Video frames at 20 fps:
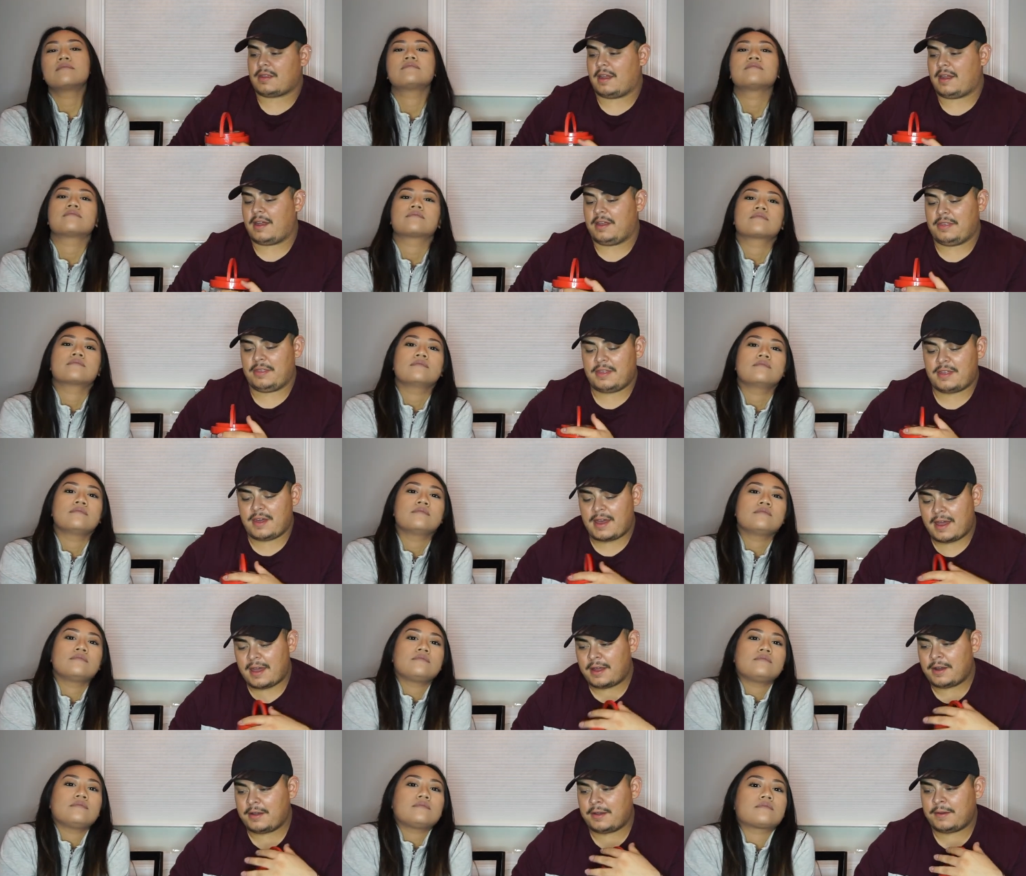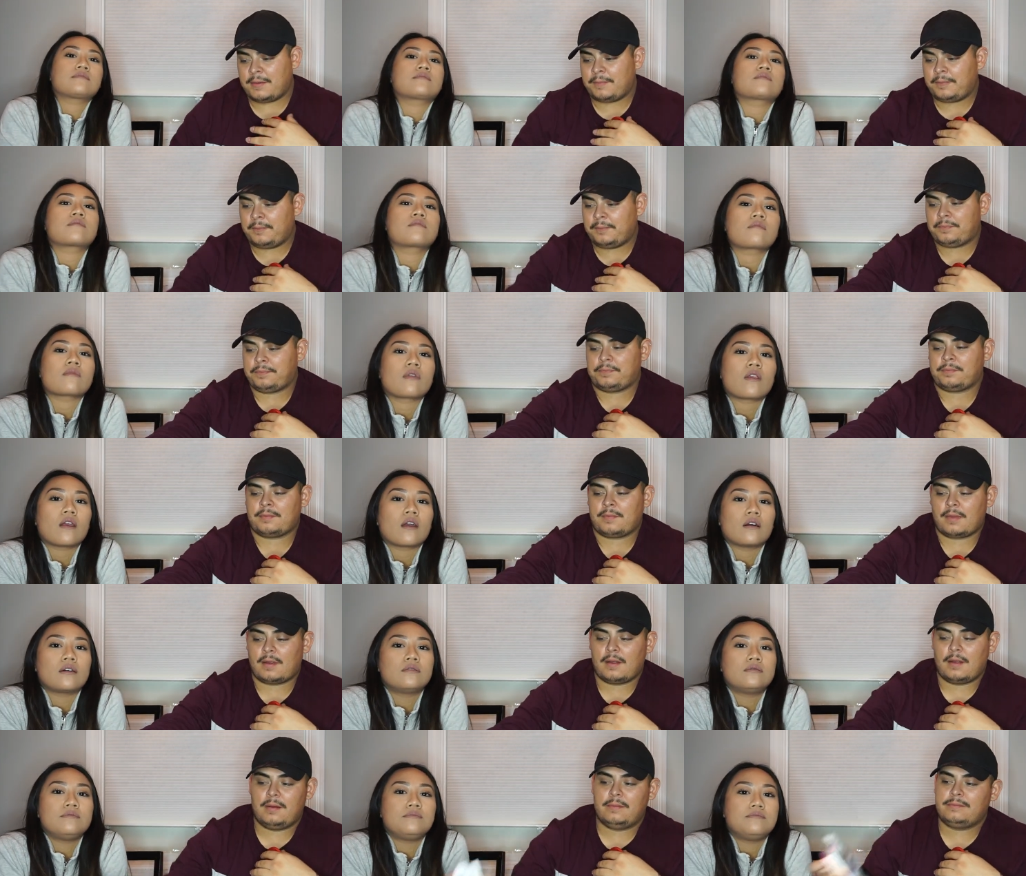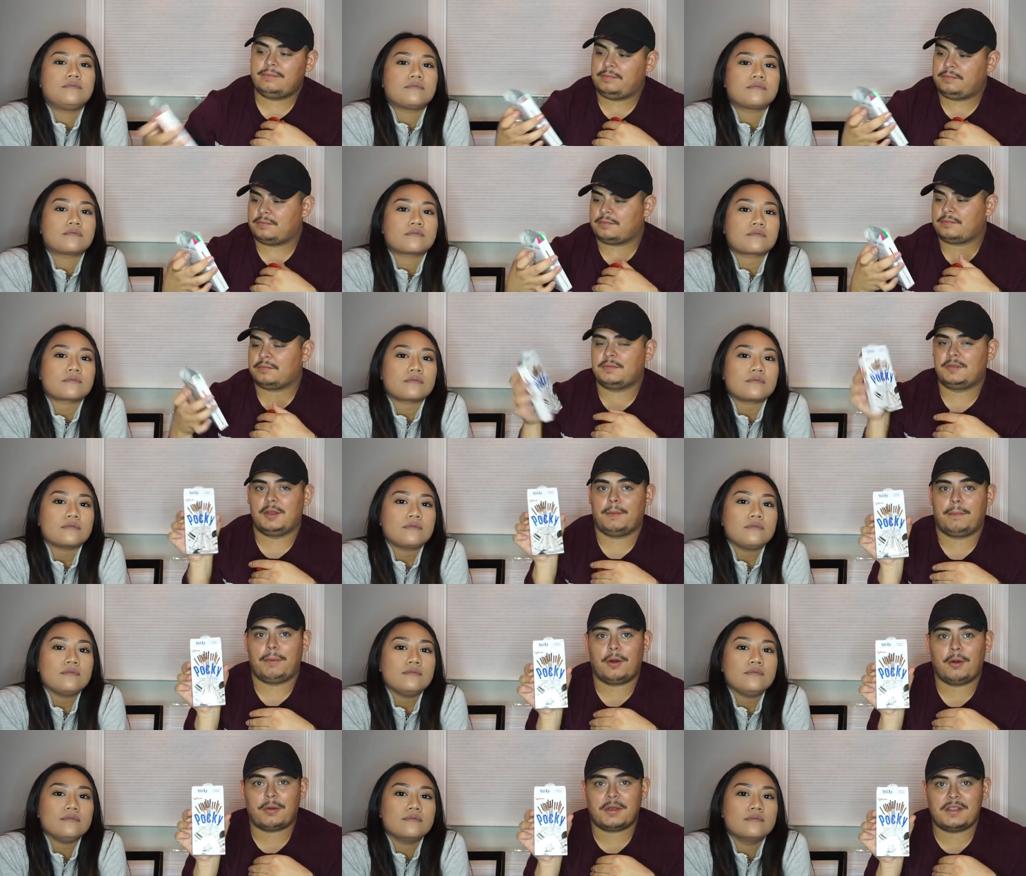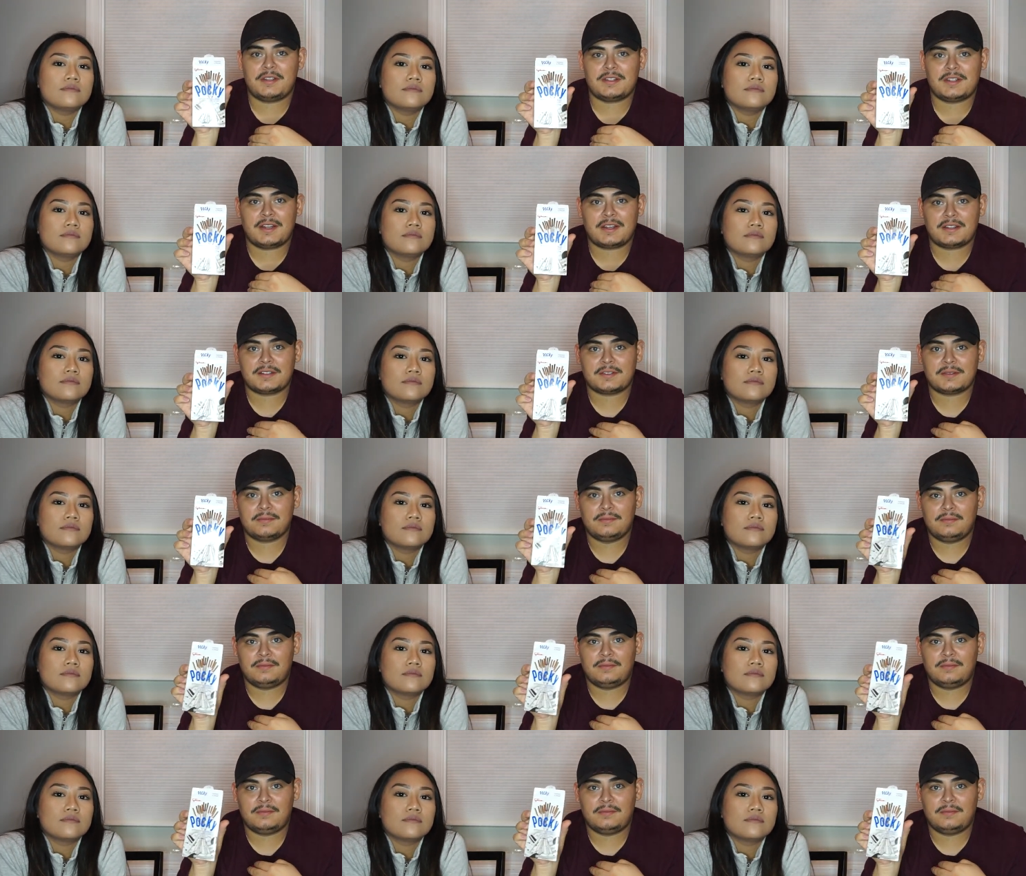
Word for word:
Speaker 1: And then the Pocky sticks.